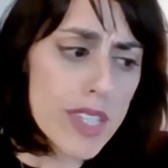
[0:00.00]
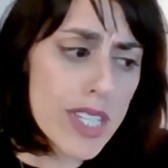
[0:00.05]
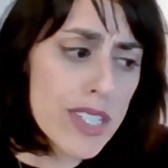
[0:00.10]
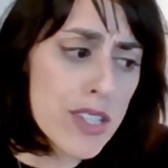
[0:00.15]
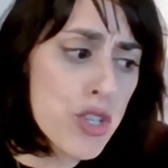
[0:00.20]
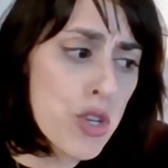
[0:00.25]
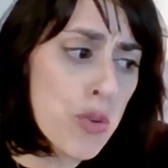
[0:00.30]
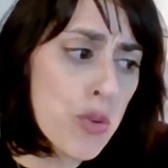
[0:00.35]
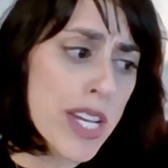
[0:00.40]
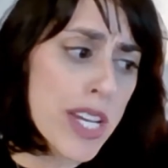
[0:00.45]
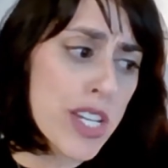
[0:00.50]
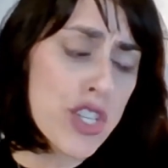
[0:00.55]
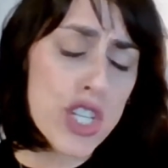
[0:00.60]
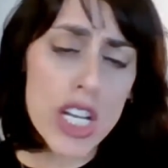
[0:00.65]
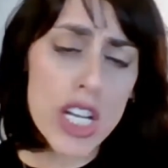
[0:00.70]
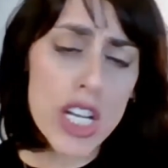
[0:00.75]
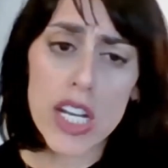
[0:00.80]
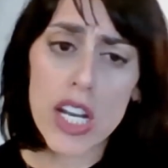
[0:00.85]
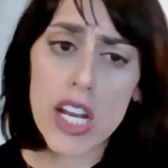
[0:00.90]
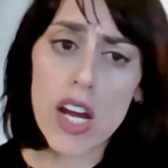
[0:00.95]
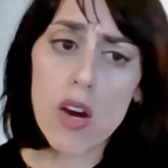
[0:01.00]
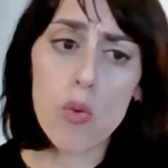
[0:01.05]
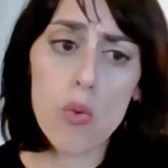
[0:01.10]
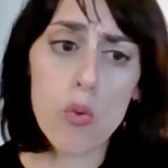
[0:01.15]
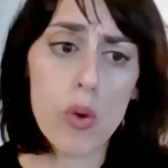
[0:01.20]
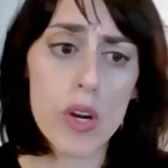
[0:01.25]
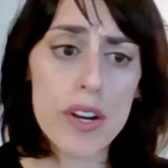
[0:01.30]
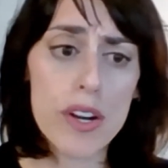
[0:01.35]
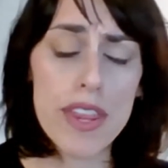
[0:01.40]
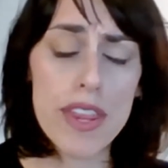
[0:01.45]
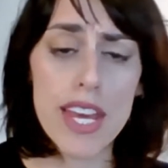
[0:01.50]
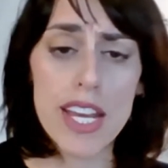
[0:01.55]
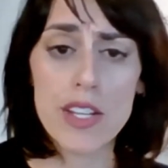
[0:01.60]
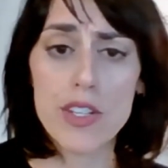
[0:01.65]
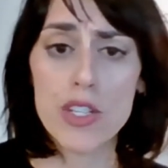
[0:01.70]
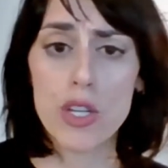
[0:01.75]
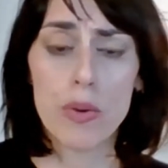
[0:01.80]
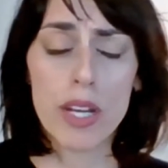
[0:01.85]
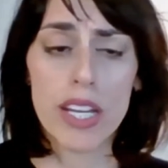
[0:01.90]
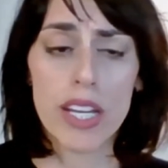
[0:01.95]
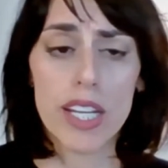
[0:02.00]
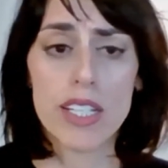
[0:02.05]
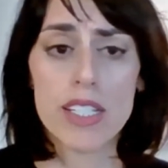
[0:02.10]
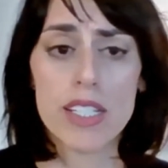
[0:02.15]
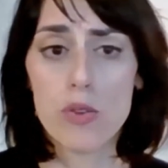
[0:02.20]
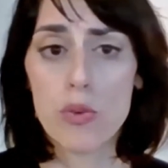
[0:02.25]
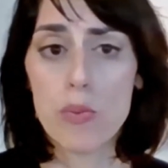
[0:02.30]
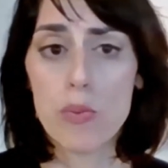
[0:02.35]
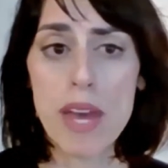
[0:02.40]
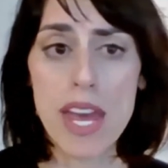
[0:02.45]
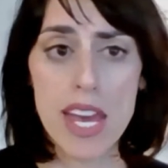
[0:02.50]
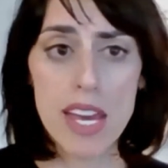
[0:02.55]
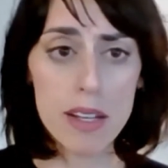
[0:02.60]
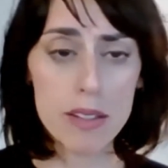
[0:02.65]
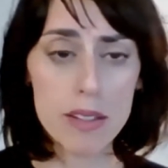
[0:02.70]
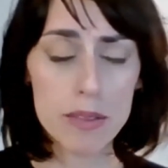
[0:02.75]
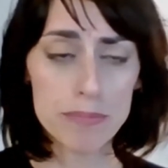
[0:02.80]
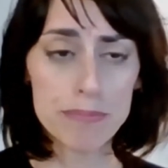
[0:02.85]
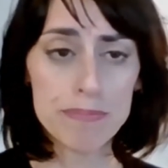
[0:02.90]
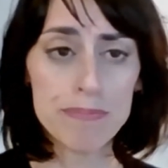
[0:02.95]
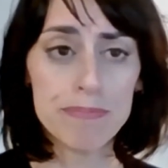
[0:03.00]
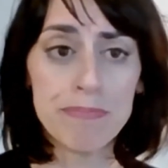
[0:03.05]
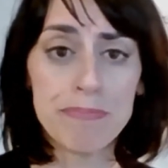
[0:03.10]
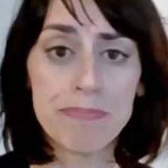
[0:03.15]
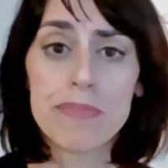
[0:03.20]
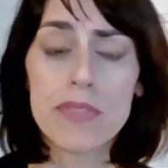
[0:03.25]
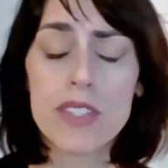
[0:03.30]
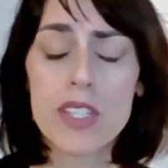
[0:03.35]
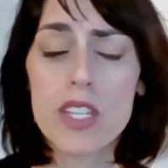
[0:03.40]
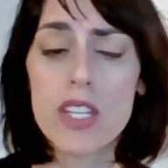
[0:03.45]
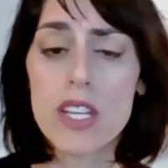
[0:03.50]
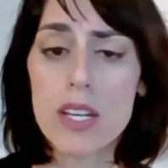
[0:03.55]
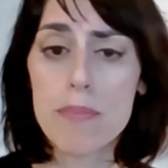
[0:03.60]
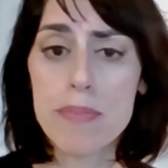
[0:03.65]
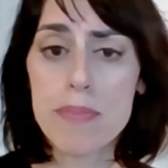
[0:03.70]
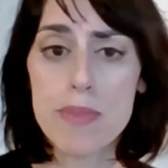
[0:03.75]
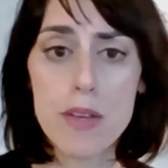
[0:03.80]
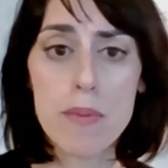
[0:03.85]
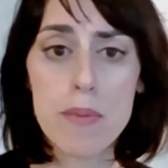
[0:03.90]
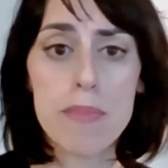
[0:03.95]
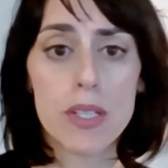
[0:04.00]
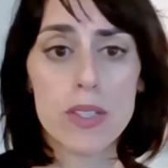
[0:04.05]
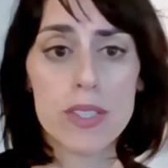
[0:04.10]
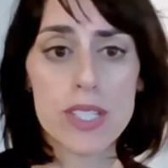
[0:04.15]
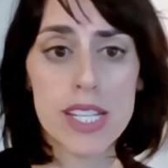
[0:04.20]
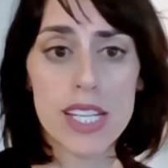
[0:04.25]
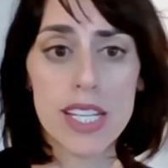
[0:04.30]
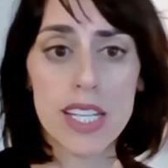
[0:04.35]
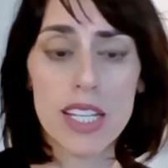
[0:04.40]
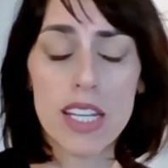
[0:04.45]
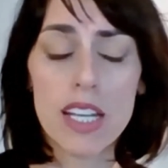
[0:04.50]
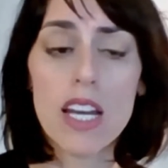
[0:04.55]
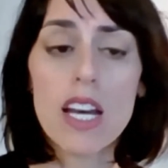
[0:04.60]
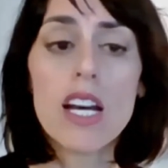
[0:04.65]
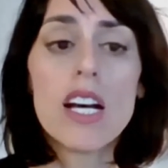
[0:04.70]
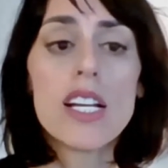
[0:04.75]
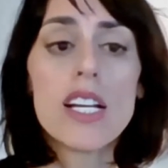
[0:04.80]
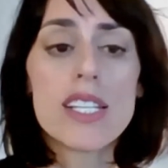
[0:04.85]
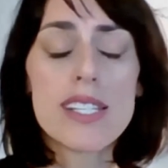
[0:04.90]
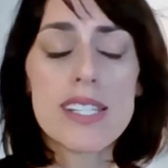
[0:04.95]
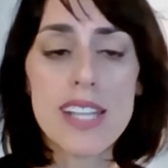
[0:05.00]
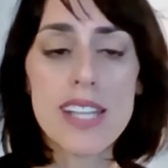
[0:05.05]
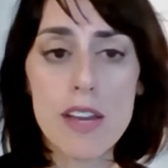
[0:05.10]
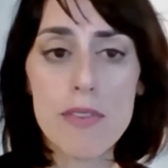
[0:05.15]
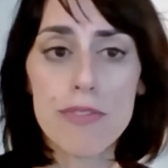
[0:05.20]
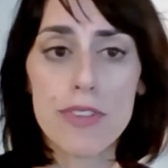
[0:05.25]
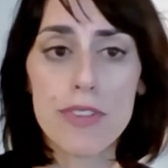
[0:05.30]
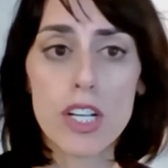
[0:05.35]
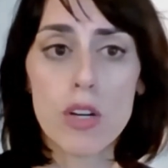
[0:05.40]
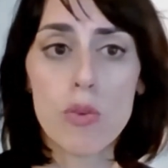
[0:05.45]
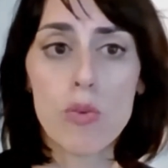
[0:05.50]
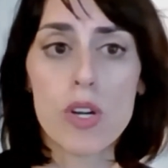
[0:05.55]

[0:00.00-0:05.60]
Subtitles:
situation, what are they doing to make the building safer?